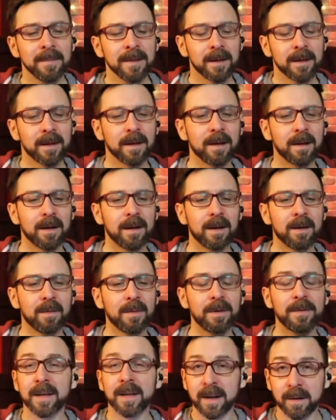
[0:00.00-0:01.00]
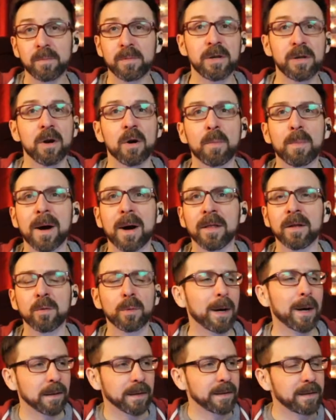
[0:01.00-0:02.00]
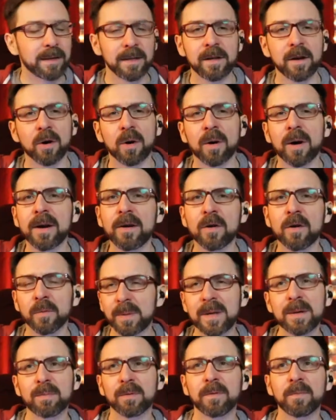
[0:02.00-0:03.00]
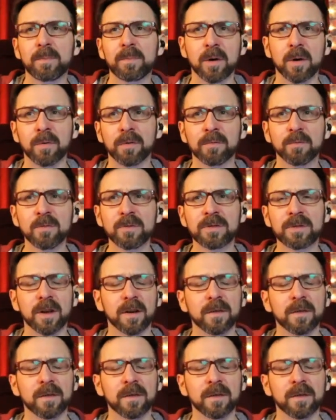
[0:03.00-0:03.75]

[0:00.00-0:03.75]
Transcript: And then, by the way, like, I know people go through stuff.